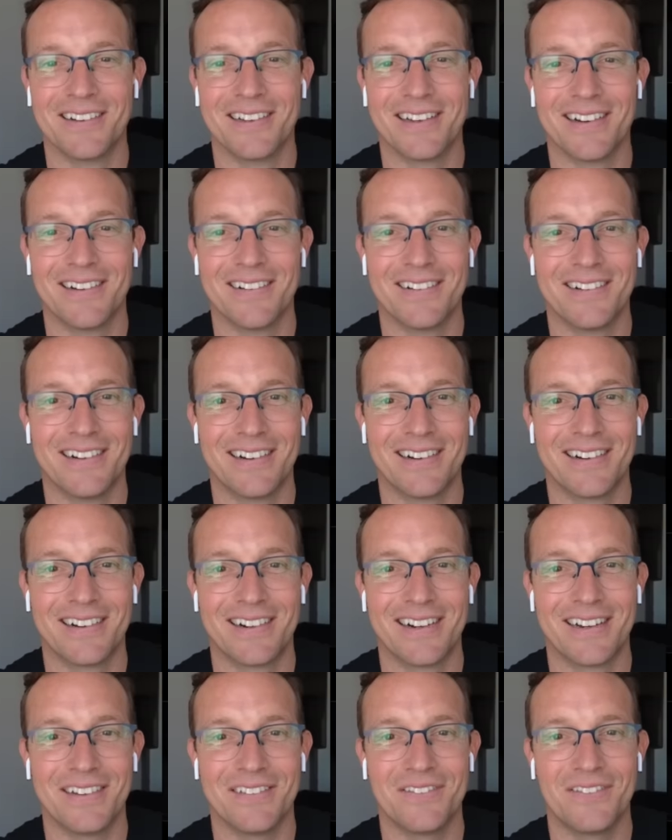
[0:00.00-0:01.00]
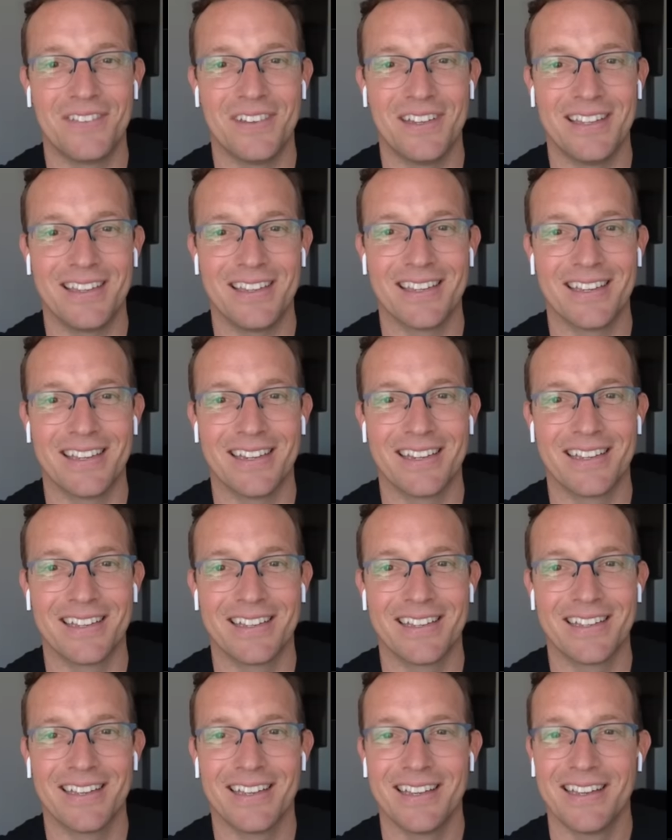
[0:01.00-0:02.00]
no. All right. Feet
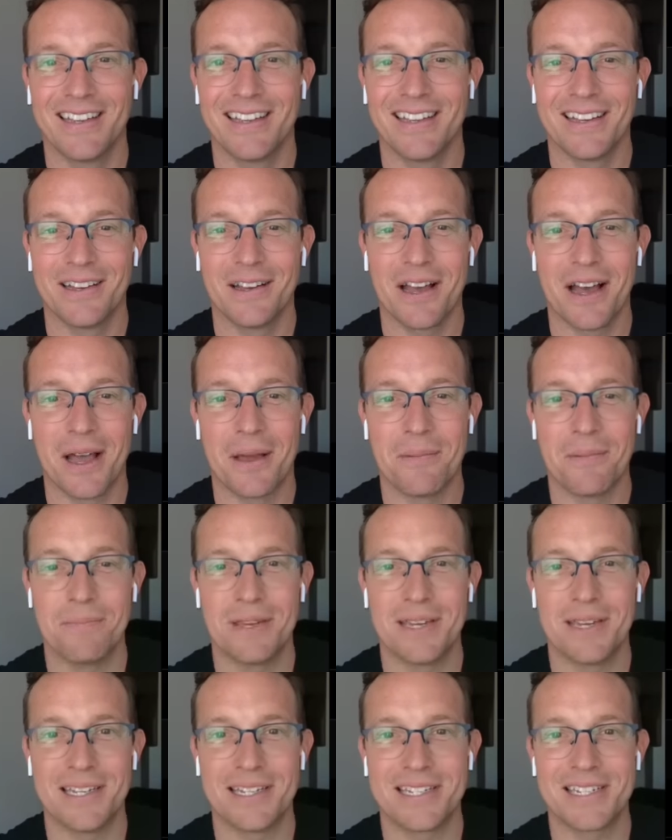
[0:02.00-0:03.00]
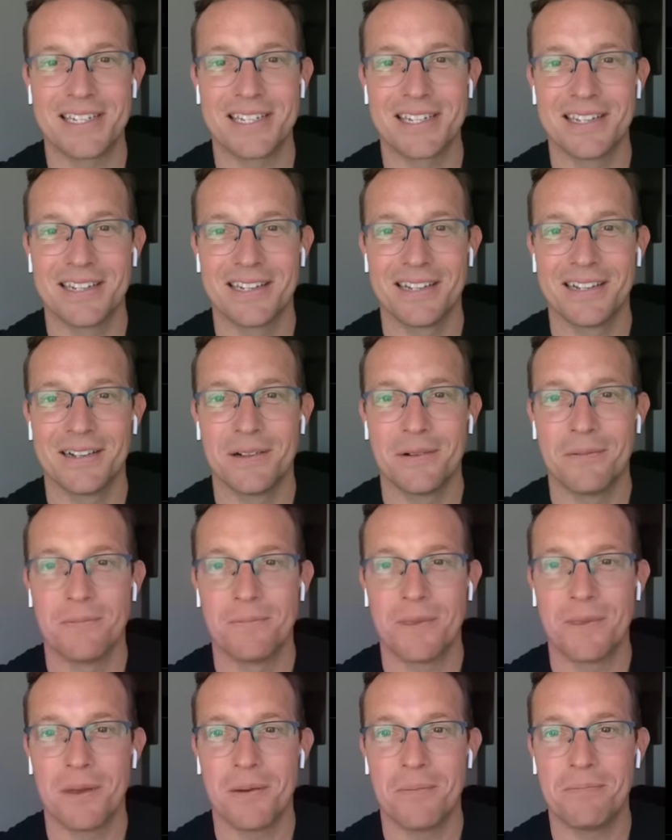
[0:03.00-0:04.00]
thing. I'm pissed.
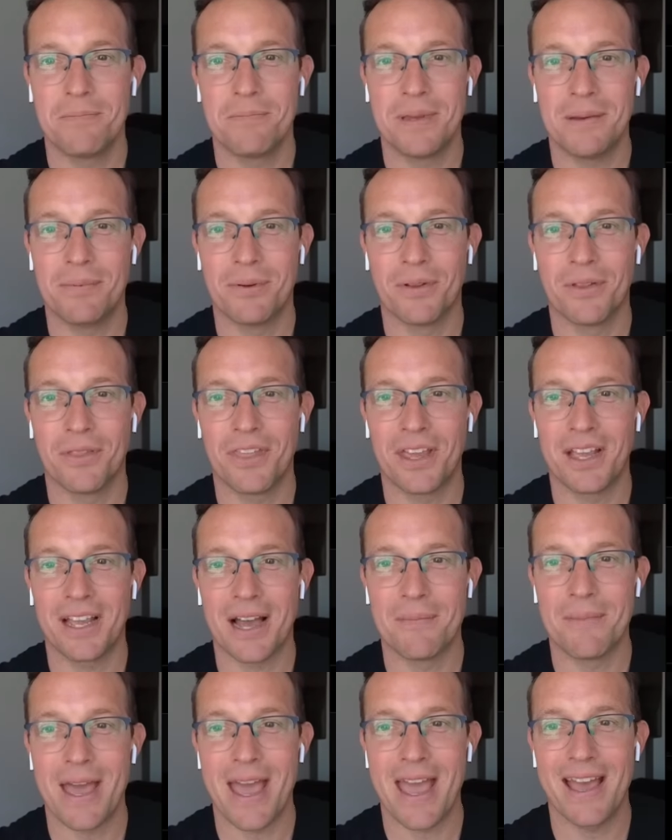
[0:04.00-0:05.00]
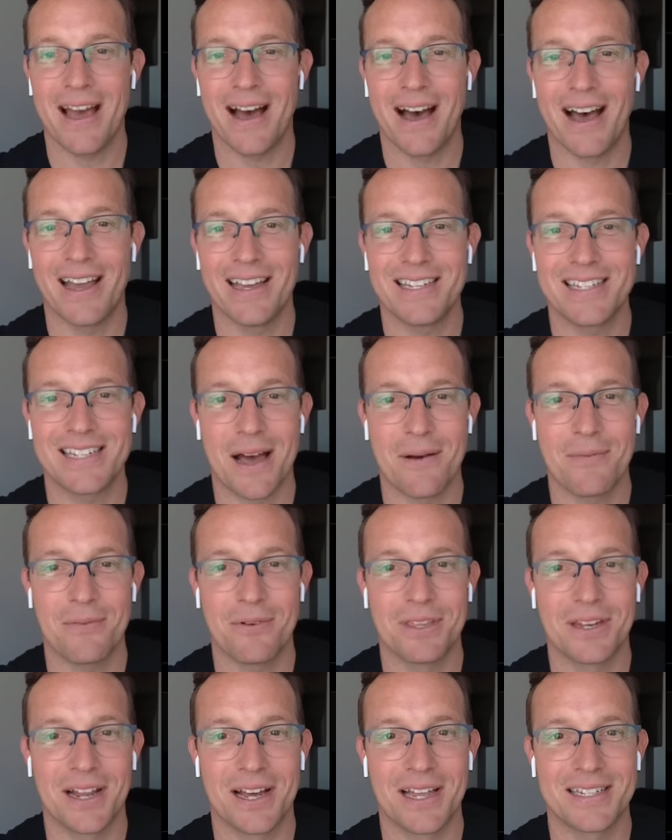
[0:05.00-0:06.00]
People think I'm AI. Stop it
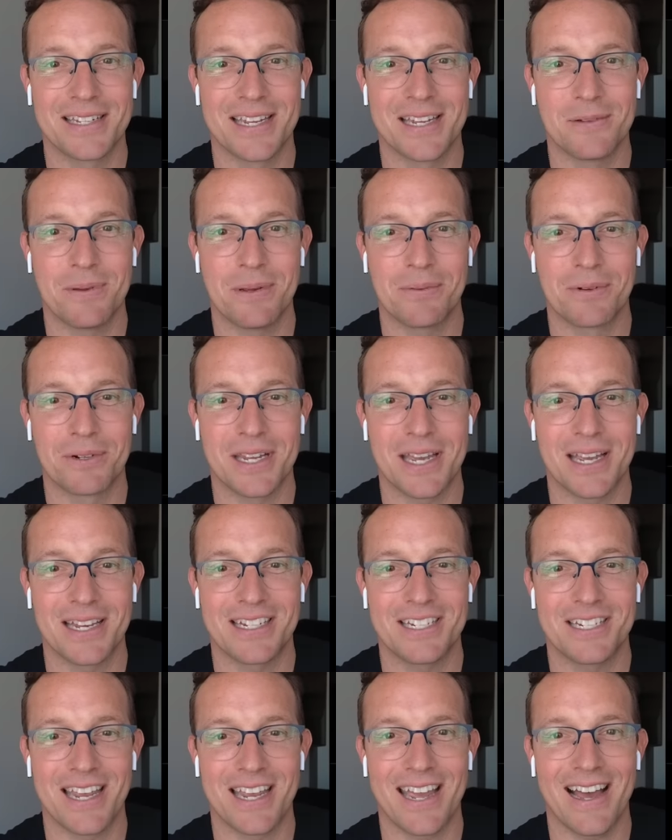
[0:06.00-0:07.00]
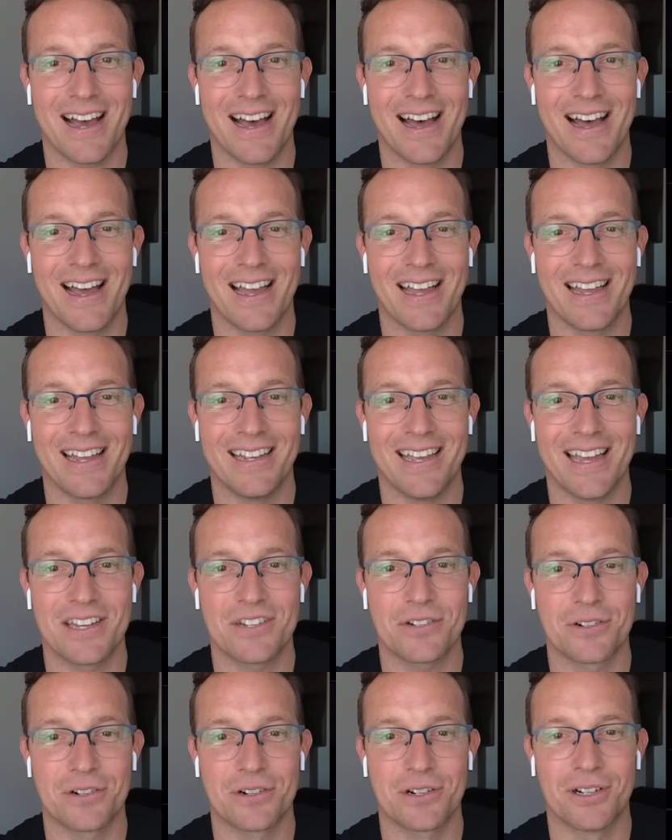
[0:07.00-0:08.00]
with the nonsense. People are saying she's AI.
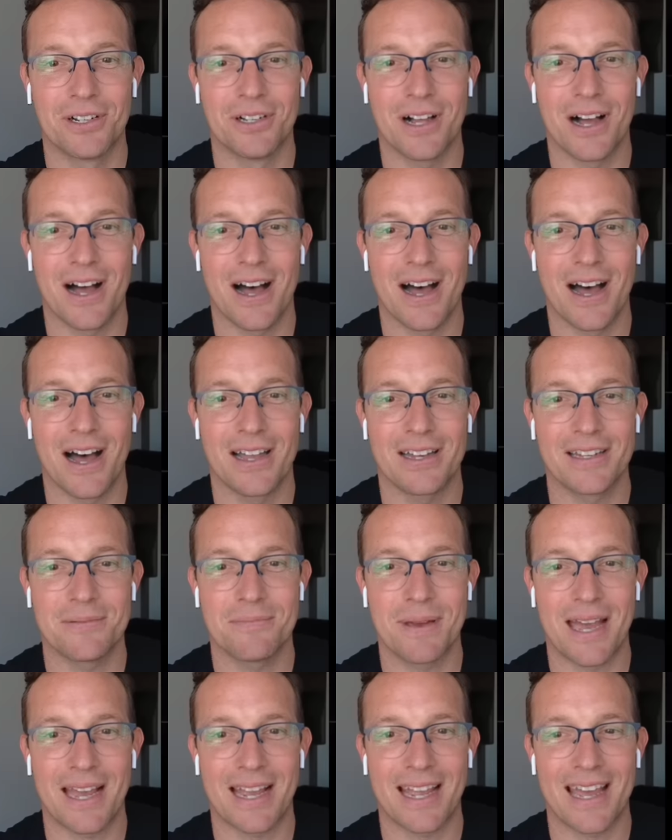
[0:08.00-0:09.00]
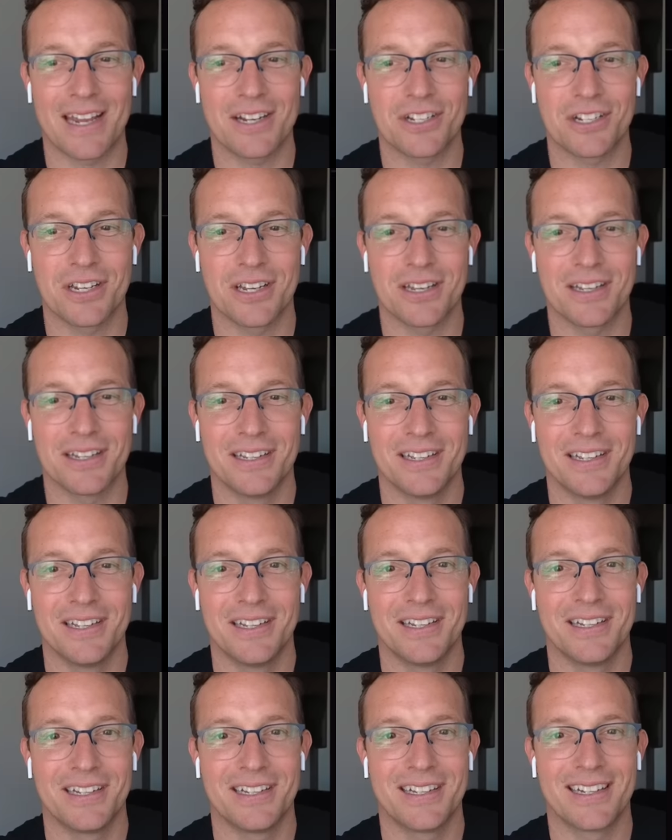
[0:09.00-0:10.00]
Yes, girl. Hot. Back at you.
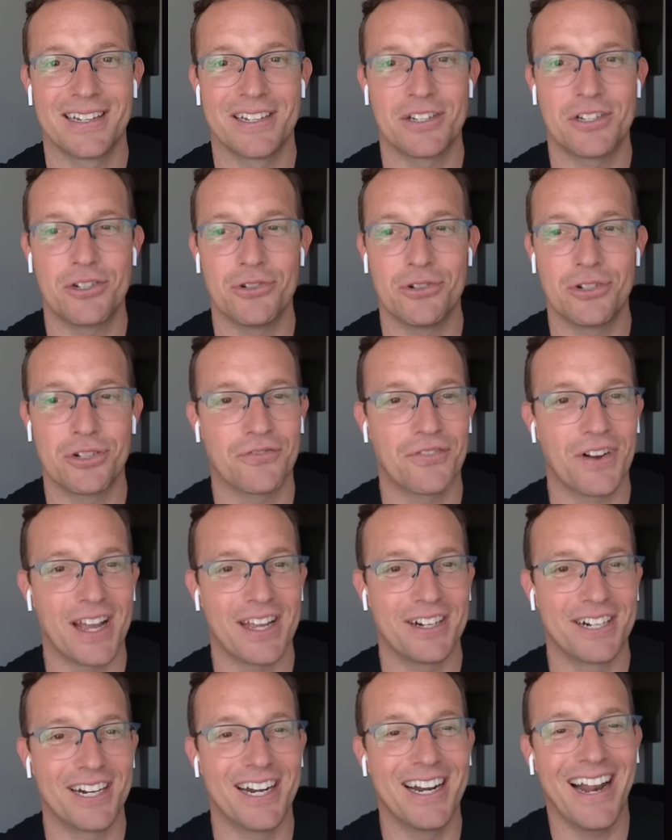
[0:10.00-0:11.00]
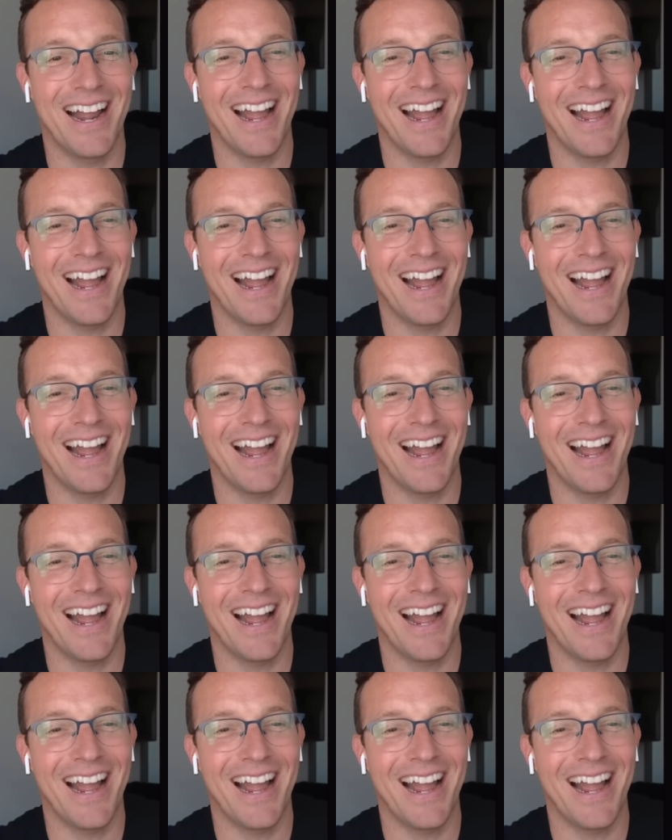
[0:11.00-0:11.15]
you know, choose your fighter.